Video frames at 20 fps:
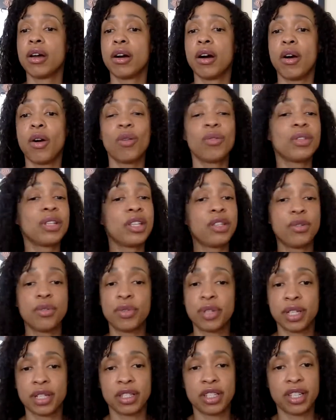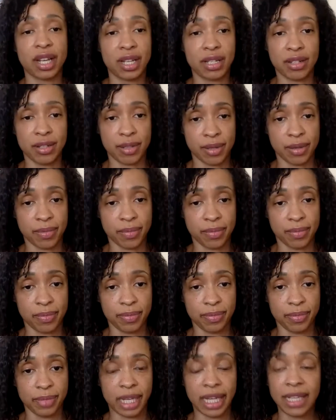Only you can change them.
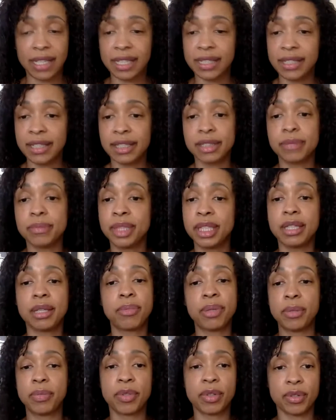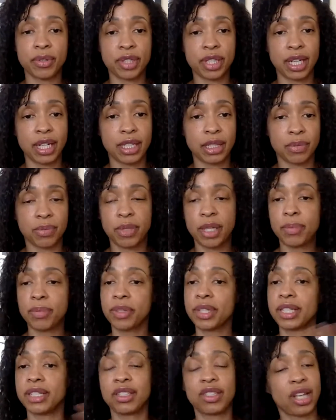And it doesn't mean that people don't change. People
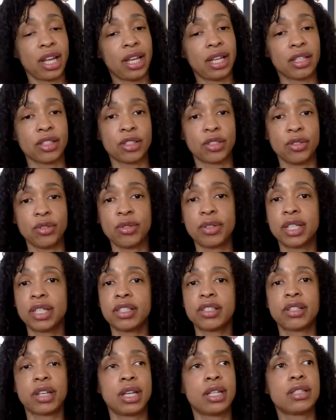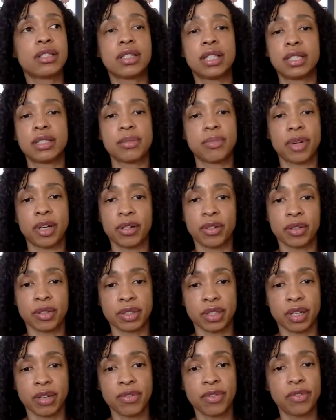can change. You can change things about
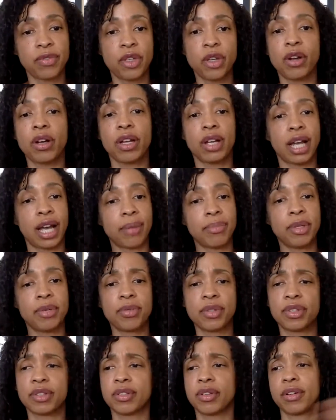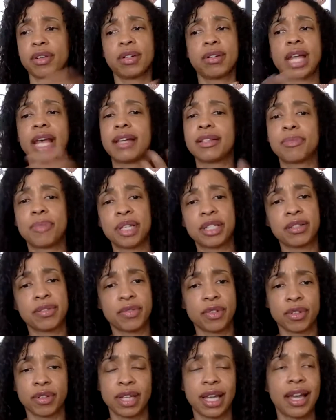yourself. If you're unhappy with certain aspects of
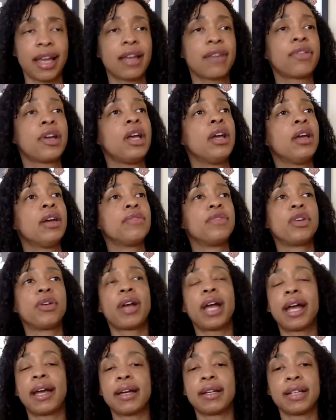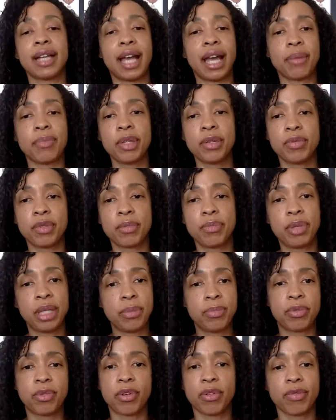your life, you're unhappy with
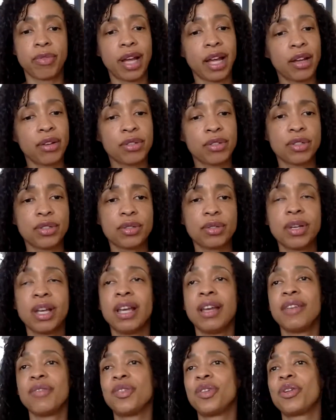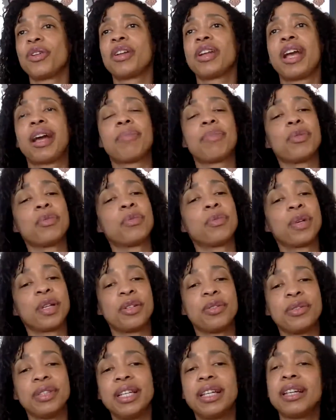people around you, if you're unhappy with where
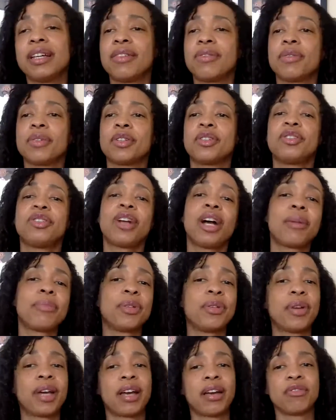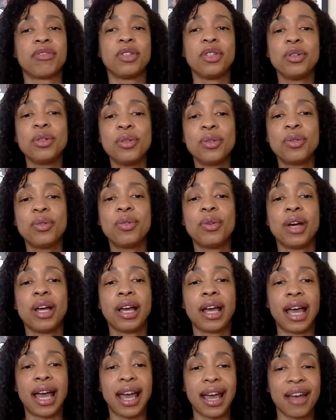you live or the job you
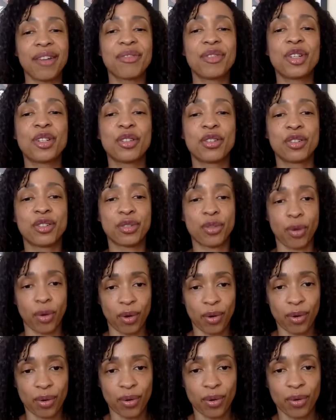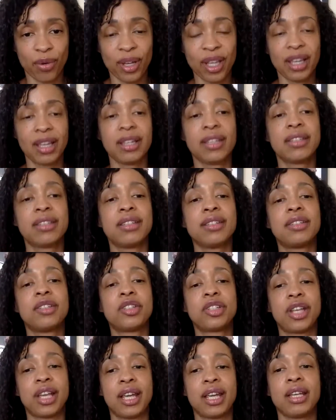have control to
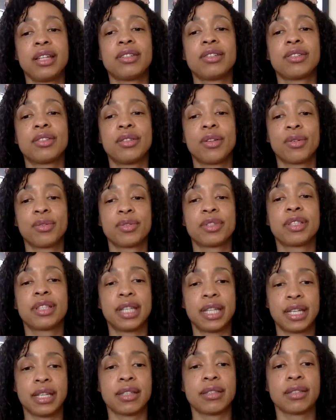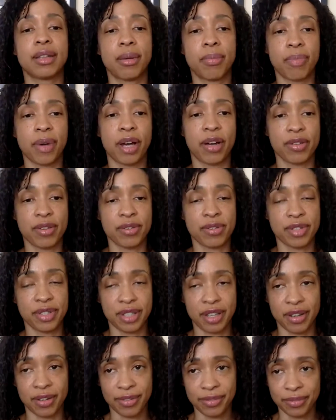change those things about yourself.